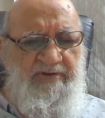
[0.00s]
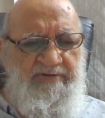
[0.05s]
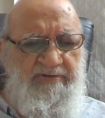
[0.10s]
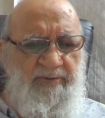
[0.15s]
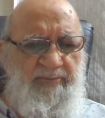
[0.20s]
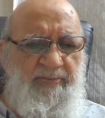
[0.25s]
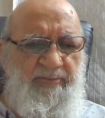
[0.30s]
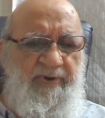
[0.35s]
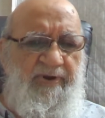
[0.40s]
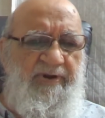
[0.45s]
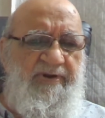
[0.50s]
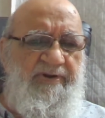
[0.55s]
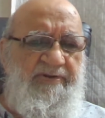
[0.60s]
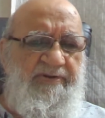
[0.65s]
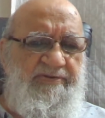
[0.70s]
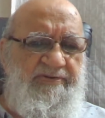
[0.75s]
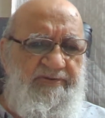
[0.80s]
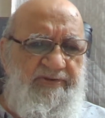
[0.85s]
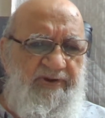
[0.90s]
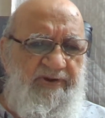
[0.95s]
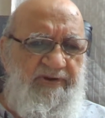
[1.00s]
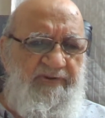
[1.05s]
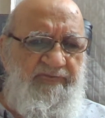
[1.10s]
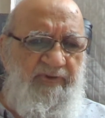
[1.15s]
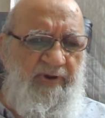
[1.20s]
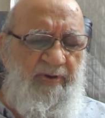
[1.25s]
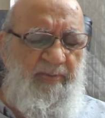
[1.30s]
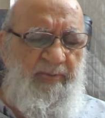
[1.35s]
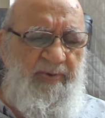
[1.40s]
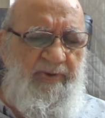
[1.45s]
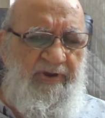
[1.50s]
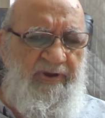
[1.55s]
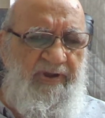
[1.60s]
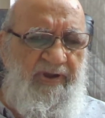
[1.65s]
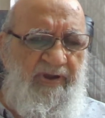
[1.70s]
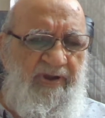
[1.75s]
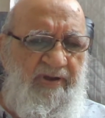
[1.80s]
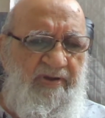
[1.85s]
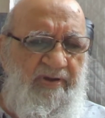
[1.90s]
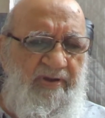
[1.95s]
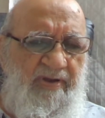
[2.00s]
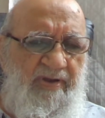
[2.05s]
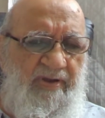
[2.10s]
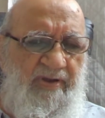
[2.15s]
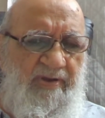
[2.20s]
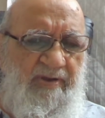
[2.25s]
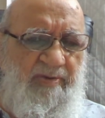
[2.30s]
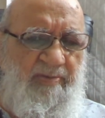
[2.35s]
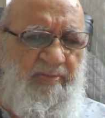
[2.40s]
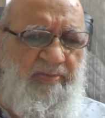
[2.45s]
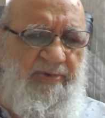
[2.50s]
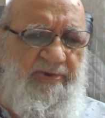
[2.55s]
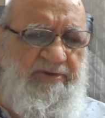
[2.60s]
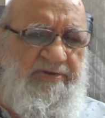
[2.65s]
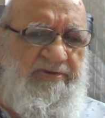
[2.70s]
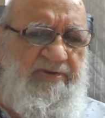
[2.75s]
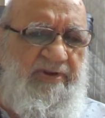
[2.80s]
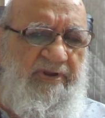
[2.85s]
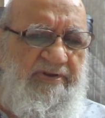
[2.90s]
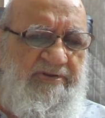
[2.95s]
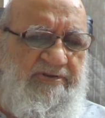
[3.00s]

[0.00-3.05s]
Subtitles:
a separate state from India based on